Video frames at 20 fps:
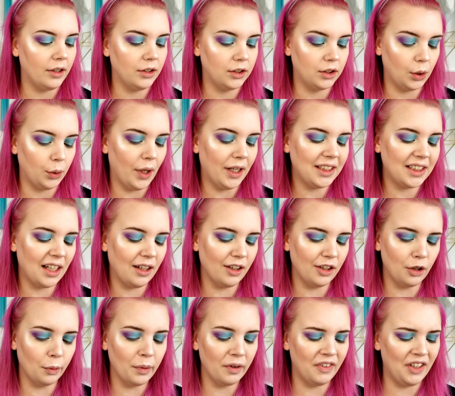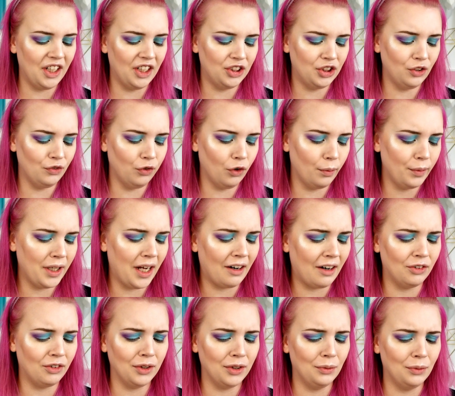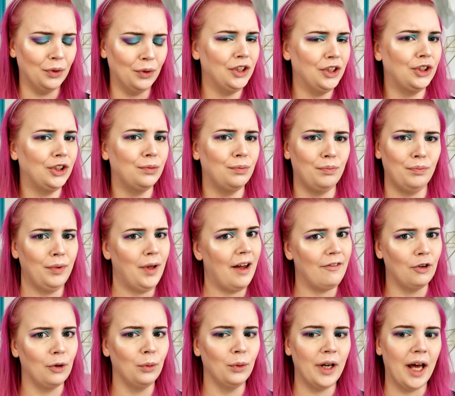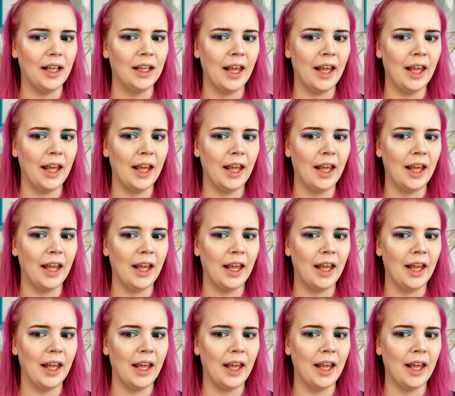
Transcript: So that's a little bit of an issue for me. I really wish everyone had,